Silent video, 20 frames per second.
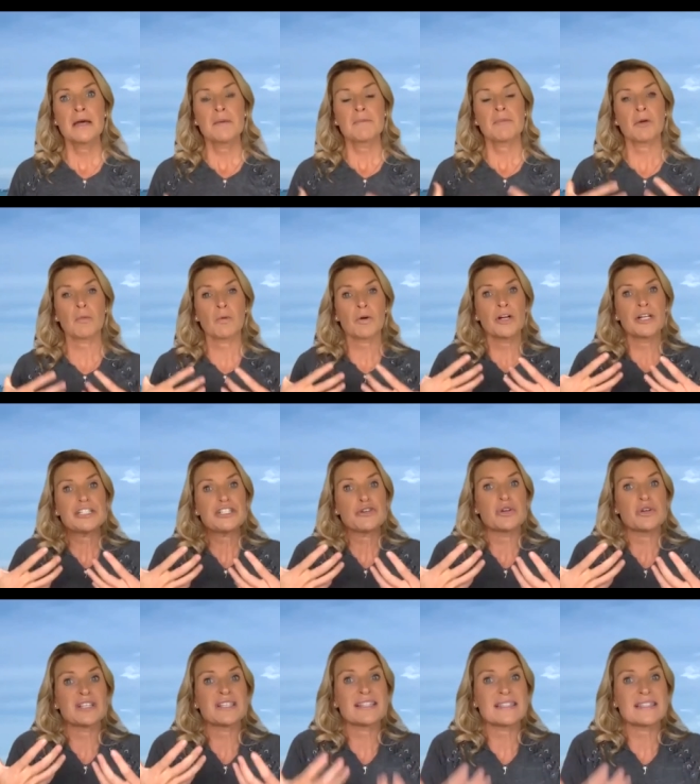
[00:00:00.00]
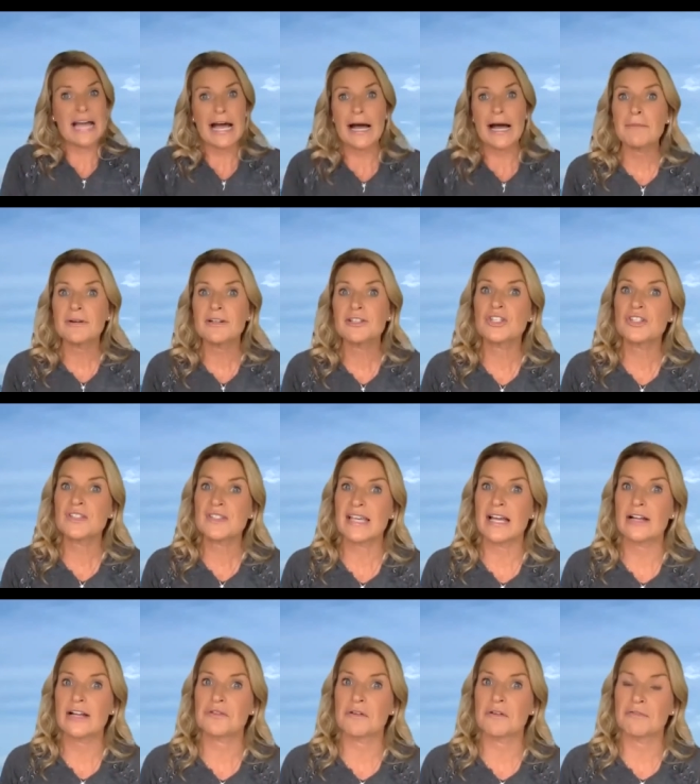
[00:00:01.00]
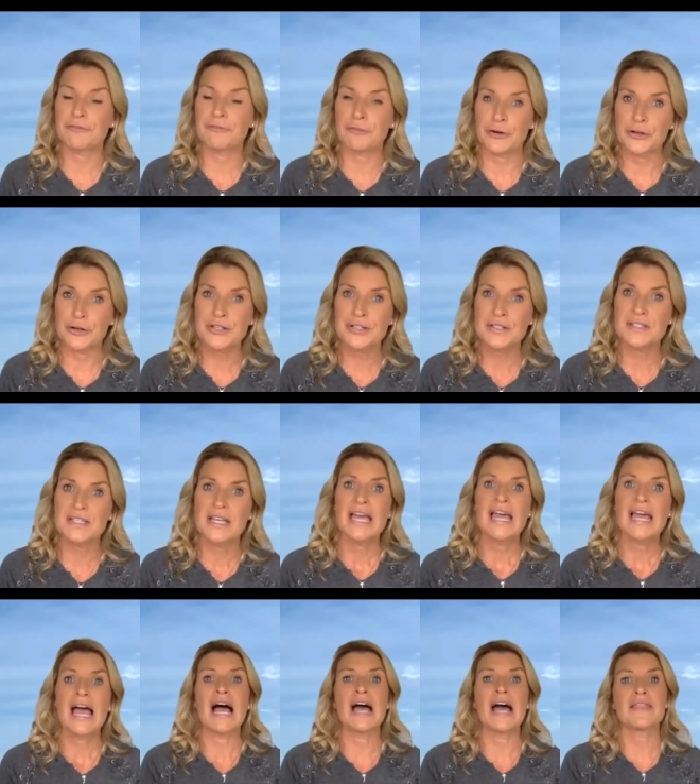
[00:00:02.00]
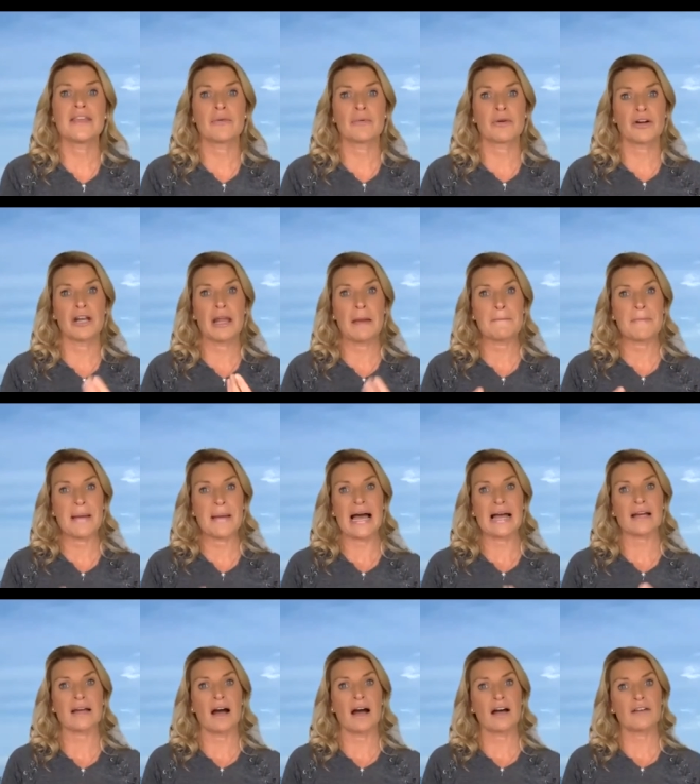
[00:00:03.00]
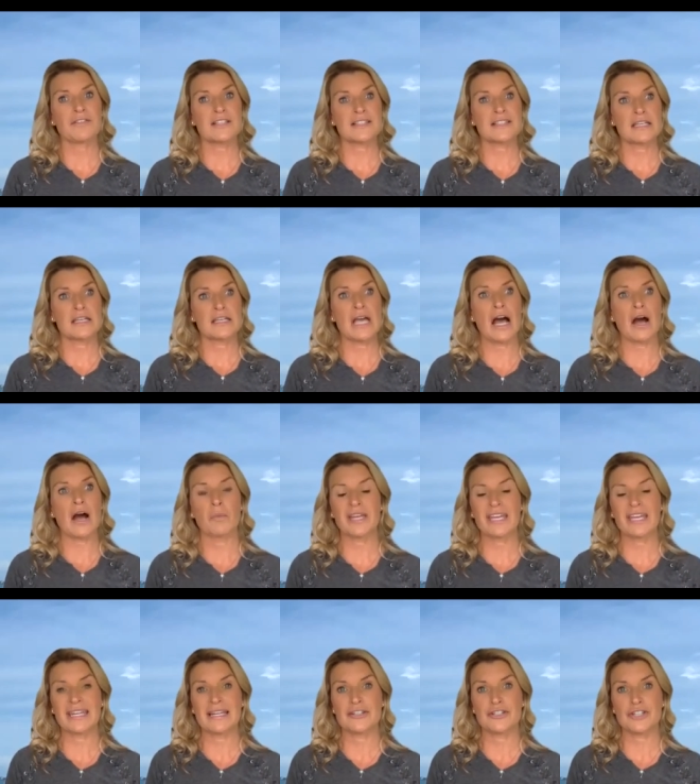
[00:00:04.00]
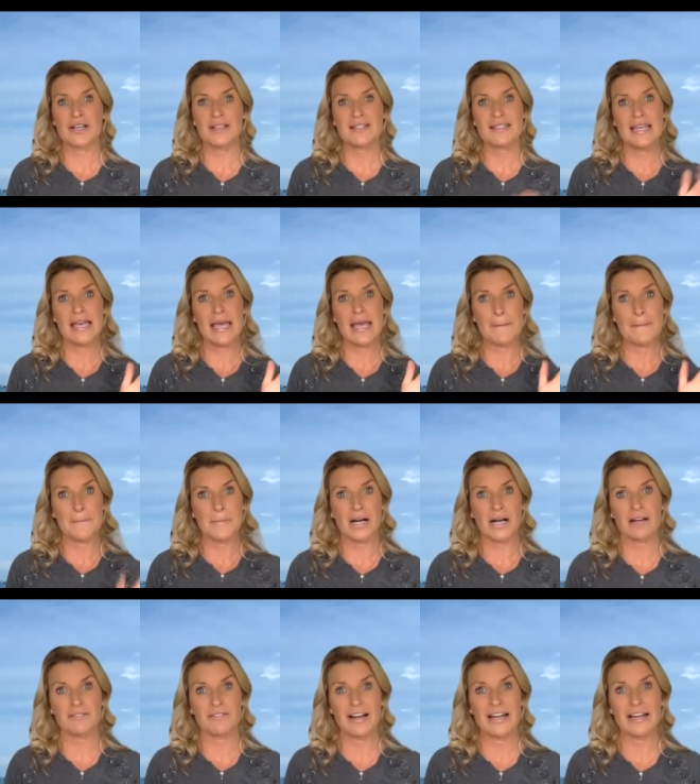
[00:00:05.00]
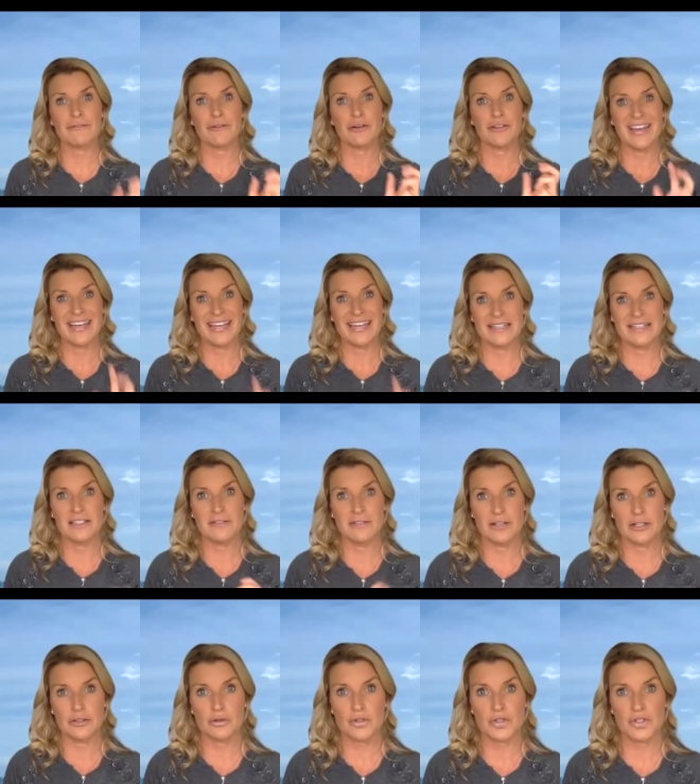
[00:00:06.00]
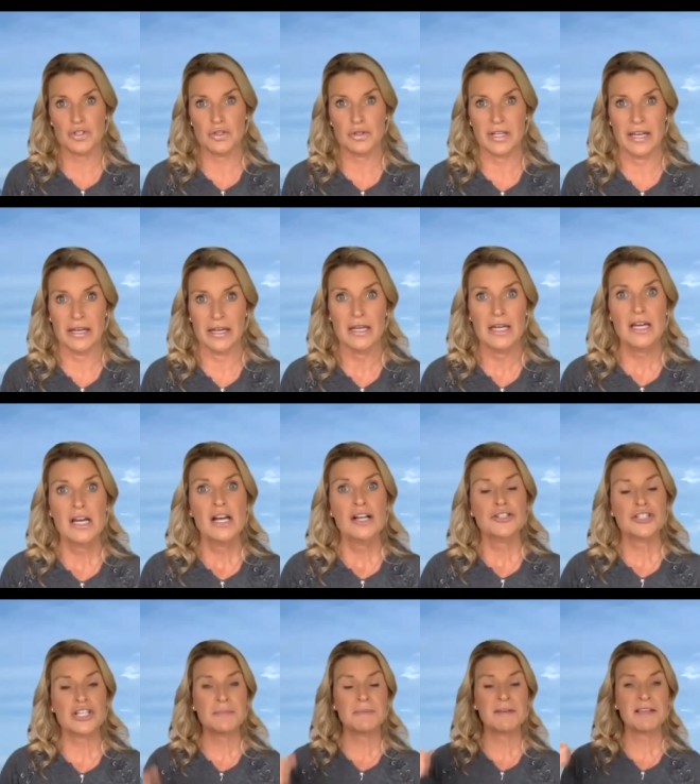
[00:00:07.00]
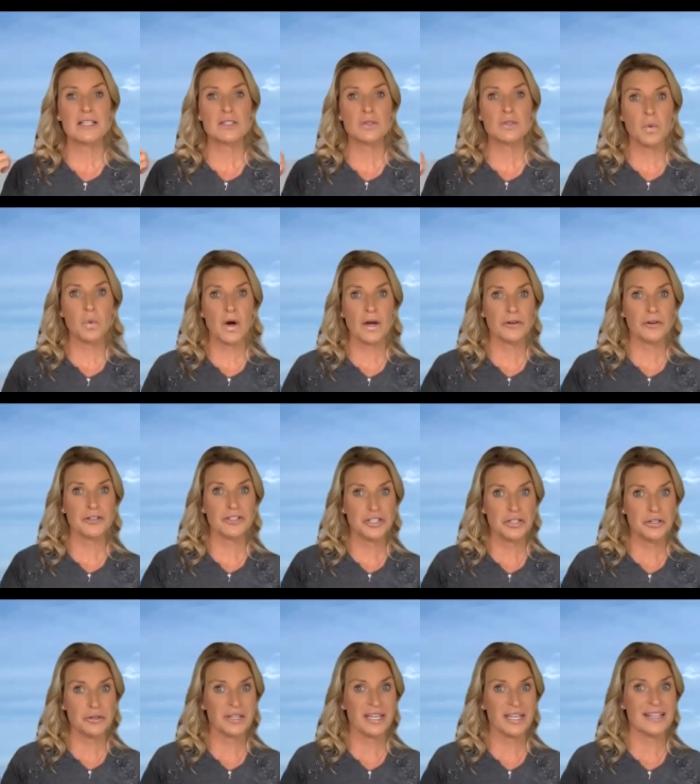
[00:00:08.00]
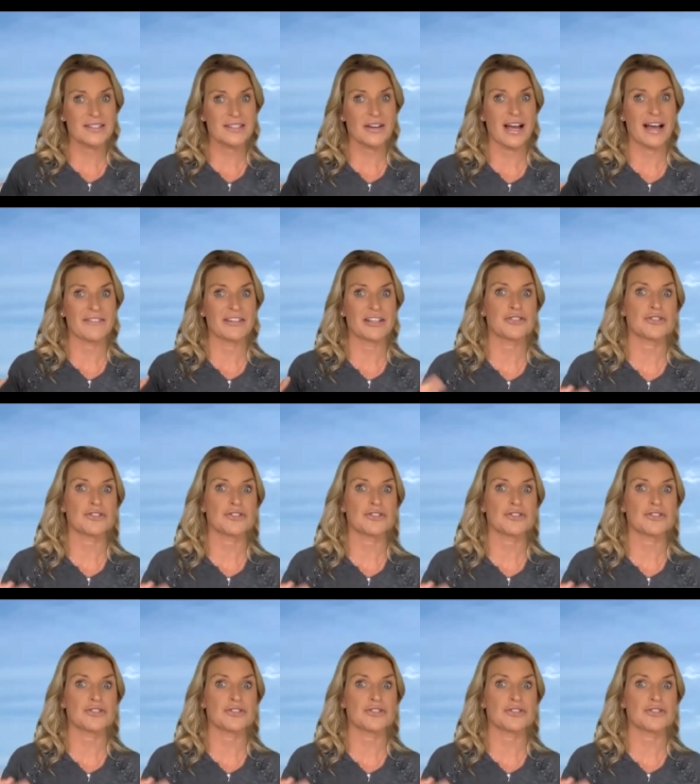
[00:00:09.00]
but we're going to establish a schedule first and then we're going to back off and see how we can adjust it and modify it for the individual student. Just because one or two kids are having